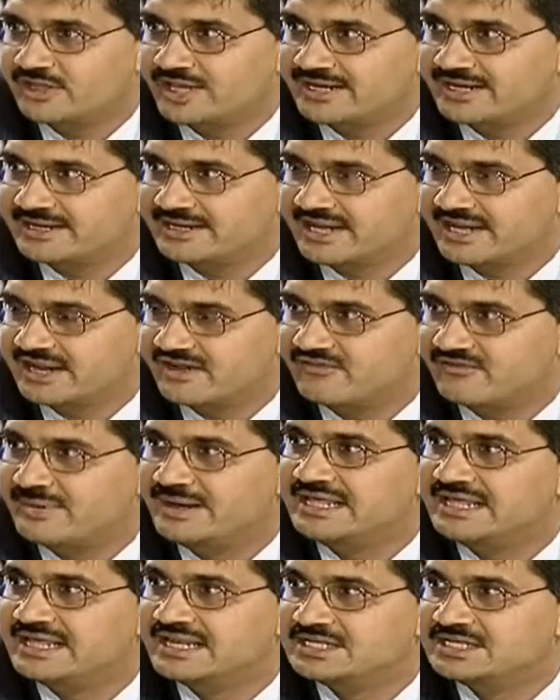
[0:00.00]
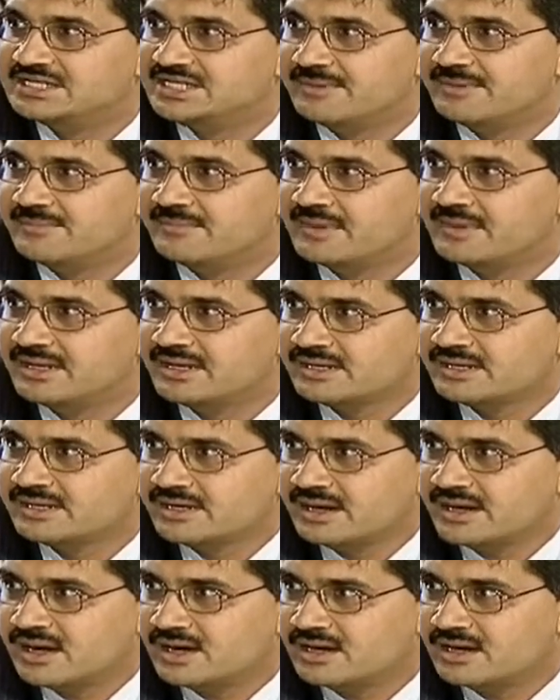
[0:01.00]
the entire FBT regime,
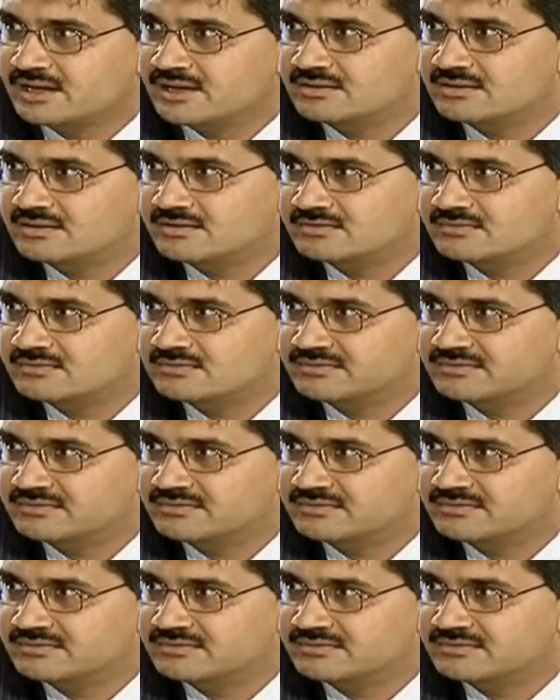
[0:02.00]
uh,